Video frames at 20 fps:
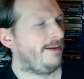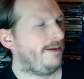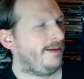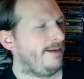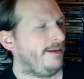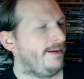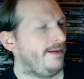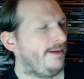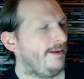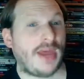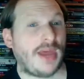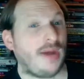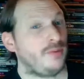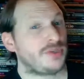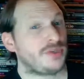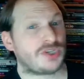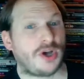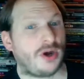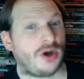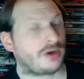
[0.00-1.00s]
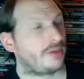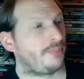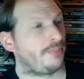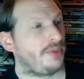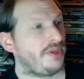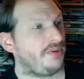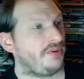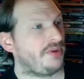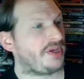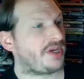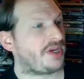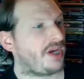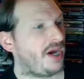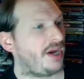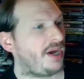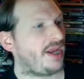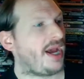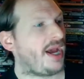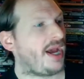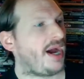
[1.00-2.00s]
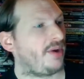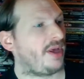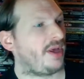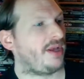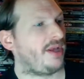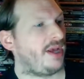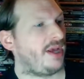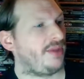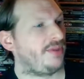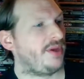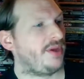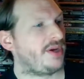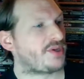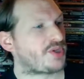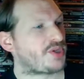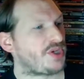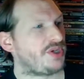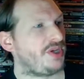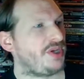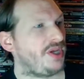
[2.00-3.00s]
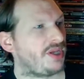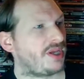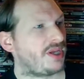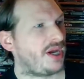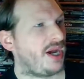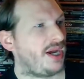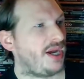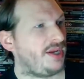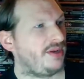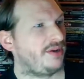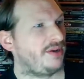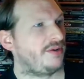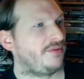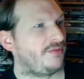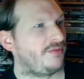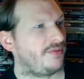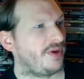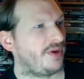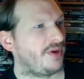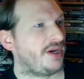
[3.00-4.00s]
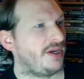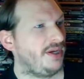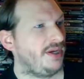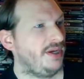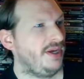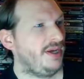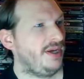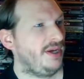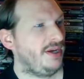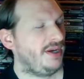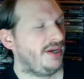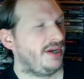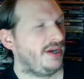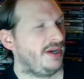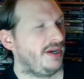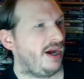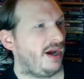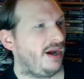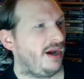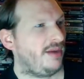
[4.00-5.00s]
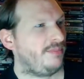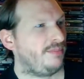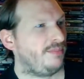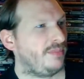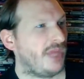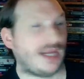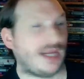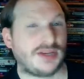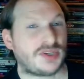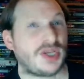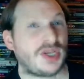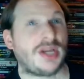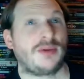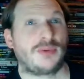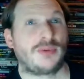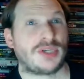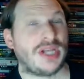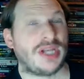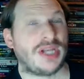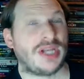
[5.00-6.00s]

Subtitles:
But yeah, that was all completely cut out, and thus it kind of like I said, it was an